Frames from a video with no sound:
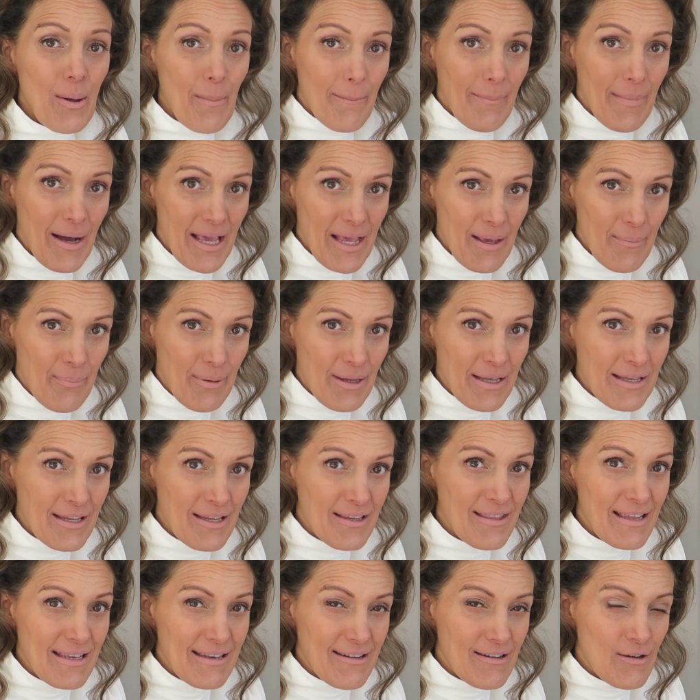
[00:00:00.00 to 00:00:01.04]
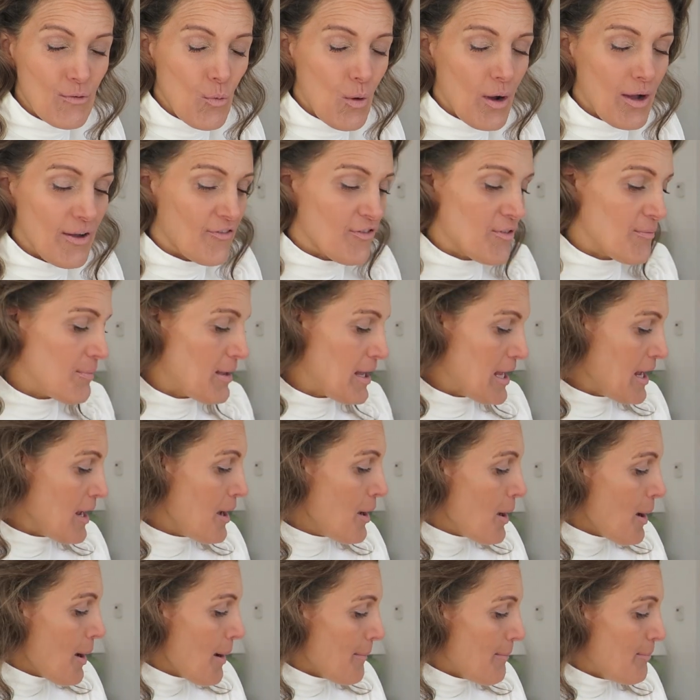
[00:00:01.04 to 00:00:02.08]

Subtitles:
in my opinion. They didn't work for me.